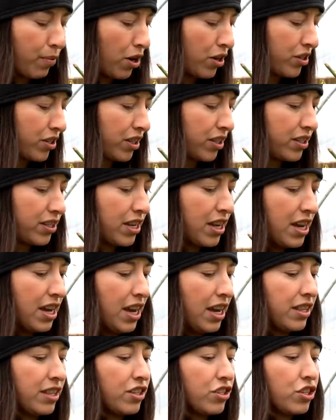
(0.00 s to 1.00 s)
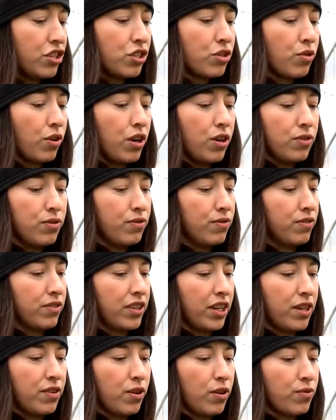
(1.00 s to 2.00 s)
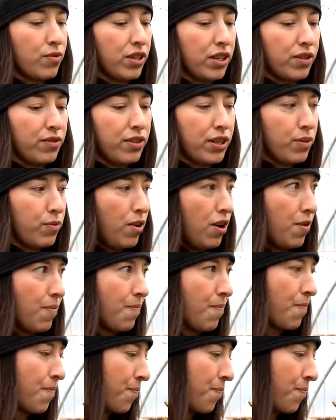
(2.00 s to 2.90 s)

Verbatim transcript: process and these just grow they grow really really well